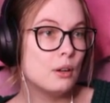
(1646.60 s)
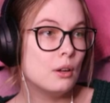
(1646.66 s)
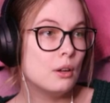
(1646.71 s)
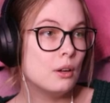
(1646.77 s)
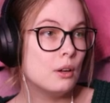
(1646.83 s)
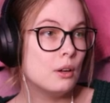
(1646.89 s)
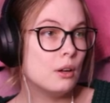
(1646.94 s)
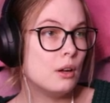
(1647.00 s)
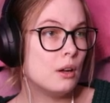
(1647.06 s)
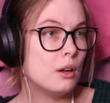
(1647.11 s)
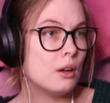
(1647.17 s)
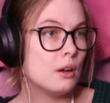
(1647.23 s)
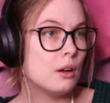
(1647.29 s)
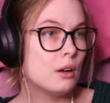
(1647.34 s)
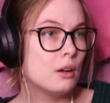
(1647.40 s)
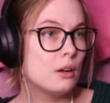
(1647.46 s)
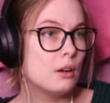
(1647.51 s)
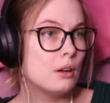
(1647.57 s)
Huh.
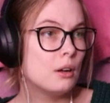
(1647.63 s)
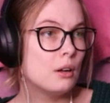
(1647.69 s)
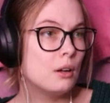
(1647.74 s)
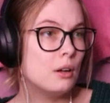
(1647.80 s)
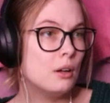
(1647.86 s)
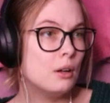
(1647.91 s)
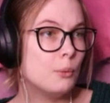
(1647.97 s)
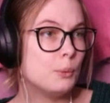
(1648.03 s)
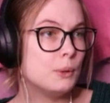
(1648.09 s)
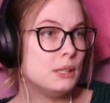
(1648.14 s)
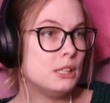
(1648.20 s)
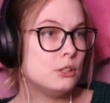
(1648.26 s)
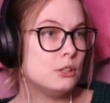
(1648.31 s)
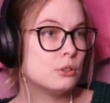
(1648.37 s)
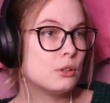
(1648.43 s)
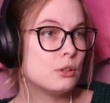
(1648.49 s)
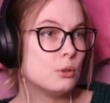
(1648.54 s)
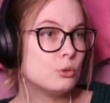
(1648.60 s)
We need
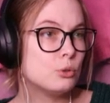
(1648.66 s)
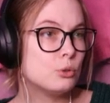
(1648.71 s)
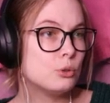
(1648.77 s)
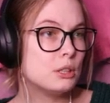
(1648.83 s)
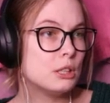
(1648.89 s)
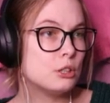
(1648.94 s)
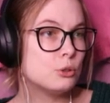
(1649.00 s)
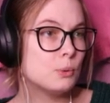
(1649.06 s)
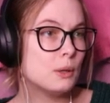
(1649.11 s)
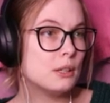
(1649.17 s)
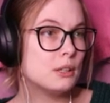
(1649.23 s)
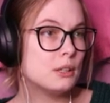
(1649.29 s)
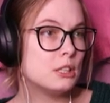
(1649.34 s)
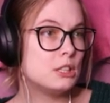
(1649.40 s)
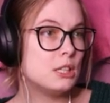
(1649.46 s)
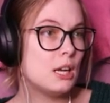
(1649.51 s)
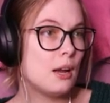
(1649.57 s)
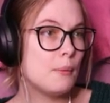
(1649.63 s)
to go to this one, the
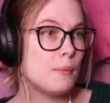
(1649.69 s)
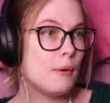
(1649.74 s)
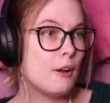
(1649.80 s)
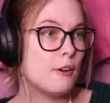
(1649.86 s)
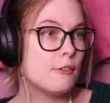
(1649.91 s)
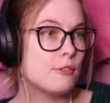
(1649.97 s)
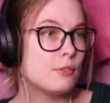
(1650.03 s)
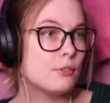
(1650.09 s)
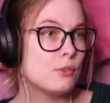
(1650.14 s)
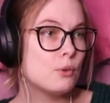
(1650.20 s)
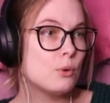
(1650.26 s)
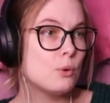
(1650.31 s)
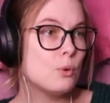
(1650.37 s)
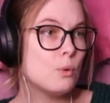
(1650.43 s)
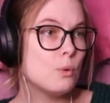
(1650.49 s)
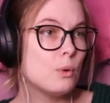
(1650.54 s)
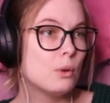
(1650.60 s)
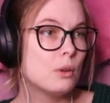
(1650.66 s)
Chamber of
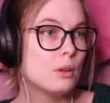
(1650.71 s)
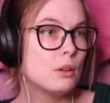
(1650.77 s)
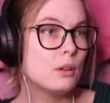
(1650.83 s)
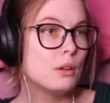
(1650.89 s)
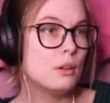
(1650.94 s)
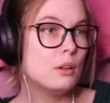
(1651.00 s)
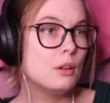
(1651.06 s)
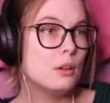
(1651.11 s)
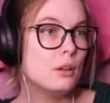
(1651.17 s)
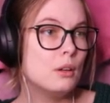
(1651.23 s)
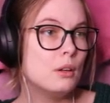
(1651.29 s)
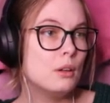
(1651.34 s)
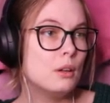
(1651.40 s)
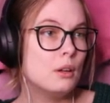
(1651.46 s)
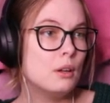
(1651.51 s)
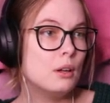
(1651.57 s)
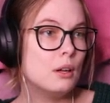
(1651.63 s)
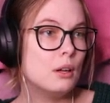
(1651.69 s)
Rule.
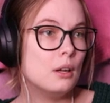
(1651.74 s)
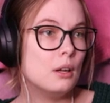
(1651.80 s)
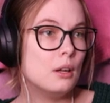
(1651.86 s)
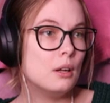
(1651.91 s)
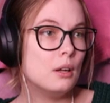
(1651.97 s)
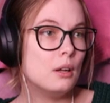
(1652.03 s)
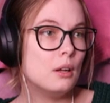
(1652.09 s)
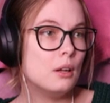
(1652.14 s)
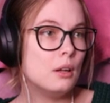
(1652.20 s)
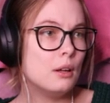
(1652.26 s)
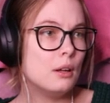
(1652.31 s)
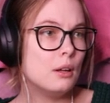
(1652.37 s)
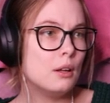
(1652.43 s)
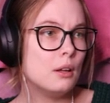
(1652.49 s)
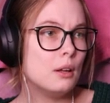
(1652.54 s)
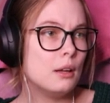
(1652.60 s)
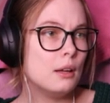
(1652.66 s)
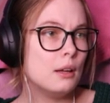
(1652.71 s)

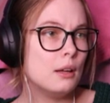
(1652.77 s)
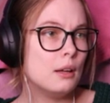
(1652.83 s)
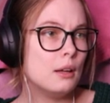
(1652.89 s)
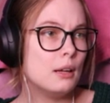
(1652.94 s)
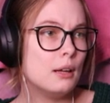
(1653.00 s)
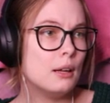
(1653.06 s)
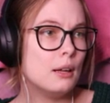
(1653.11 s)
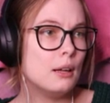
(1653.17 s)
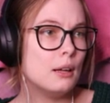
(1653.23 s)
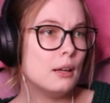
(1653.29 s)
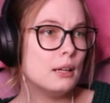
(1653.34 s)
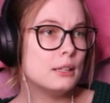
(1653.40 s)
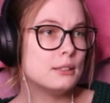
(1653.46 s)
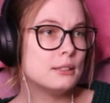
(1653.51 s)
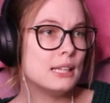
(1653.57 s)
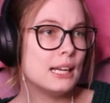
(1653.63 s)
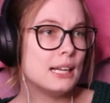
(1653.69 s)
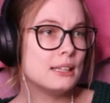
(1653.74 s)
And
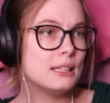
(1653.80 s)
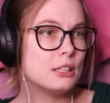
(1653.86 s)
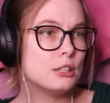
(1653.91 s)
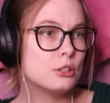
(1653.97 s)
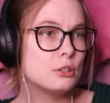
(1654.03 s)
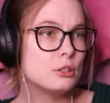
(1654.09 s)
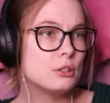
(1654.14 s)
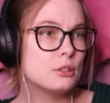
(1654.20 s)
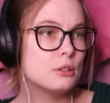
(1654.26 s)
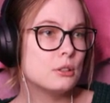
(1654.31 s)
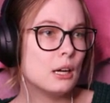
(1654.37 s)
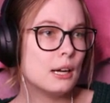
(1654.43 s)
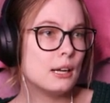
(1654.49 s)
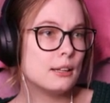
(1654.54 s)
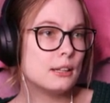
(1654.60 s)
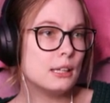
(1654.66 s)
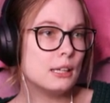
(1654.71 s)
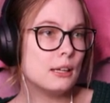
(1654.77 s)
take this, I
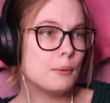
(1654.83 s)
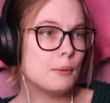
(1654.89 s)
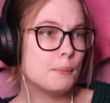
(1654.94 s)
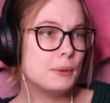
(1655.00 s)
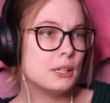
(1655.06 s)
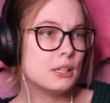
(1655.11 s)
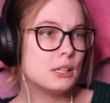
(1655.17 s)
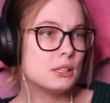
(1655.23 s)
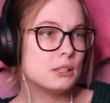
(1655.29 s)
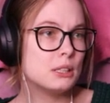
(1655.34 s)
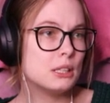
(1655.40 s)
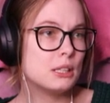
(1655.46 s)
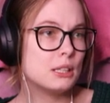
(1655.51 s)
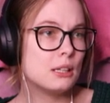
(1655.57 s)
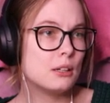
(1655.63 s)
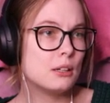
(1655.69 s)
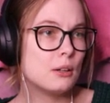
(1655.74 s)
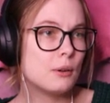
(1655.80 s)
think, because it...
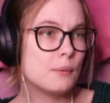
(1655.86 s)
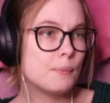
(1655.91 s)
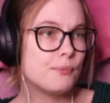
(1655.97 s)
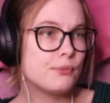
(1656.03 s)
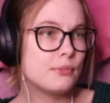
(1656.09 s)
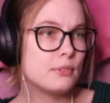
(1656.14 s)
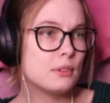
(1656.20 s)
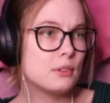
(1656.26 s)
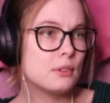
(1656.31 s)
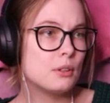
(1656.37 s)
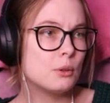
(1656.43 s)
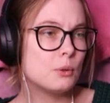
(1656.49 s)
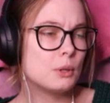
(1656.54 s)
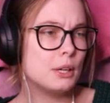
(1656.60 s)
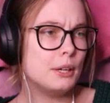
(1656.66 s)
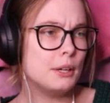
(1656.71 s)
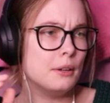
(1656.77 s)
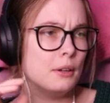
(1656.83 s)

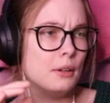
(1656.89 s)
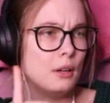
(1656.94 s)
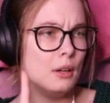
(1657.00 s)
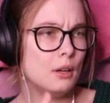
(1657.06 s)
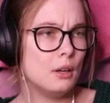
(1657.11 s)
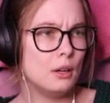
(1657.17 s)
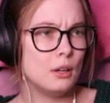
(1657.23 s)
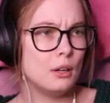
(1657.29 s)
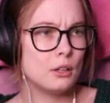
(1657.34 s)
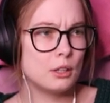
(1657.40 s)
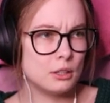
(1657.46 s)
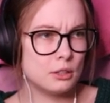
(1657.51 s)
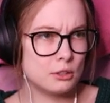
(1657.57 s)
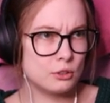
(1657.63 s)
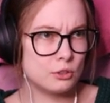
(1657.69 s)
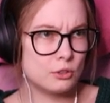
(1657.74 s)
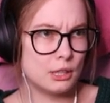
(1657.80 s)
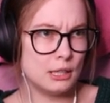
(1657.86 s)
Okay,
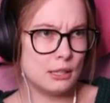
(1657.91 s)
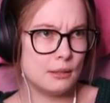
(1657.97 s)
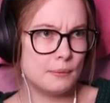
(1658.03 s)
concentrate.